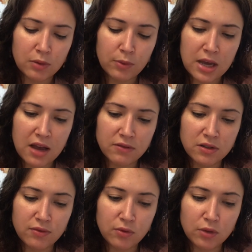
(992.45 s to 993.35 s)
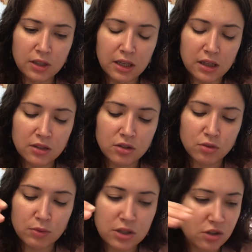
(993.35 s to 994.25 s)
we have to fully
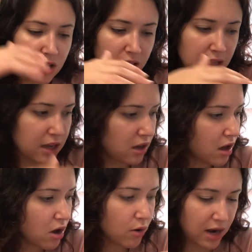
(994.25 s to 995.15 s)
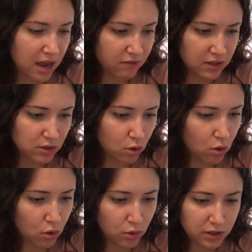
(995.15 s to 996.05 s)
surrender and let go and have this
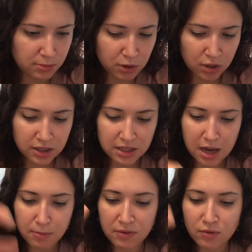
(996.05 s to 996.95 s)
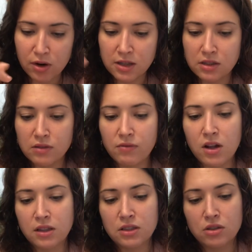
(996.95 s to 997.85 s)
whole experience happen for us to
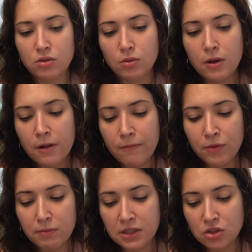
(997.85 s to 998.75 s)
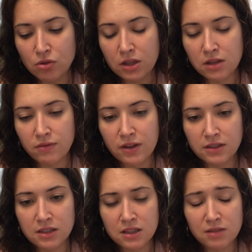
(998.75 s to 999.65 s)
fall into the mystery and the felt
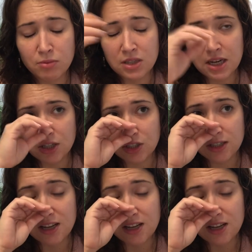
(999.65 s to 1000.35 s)
sense of protection.